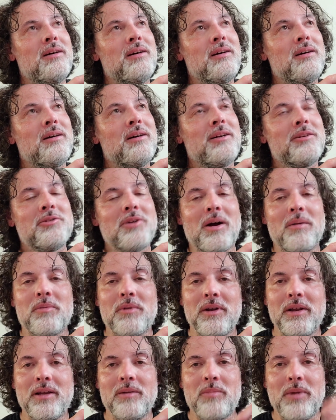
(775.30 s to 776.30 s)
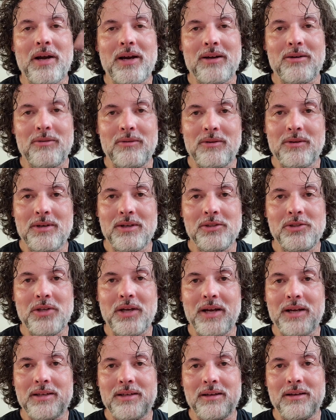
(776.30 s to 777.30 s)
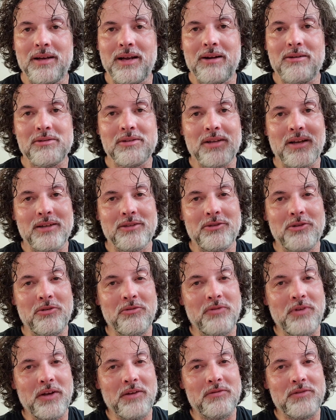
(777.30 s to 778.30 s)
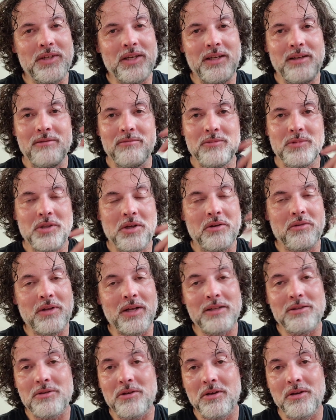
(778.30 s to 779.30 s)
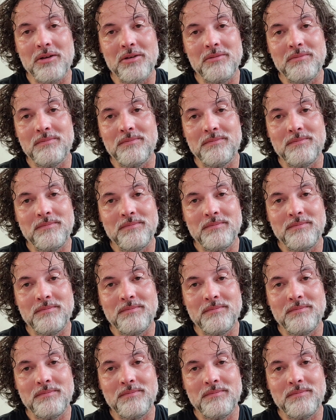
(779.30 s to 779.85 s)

dropped the lid back on and checked it. Now it's like 250. So that's good.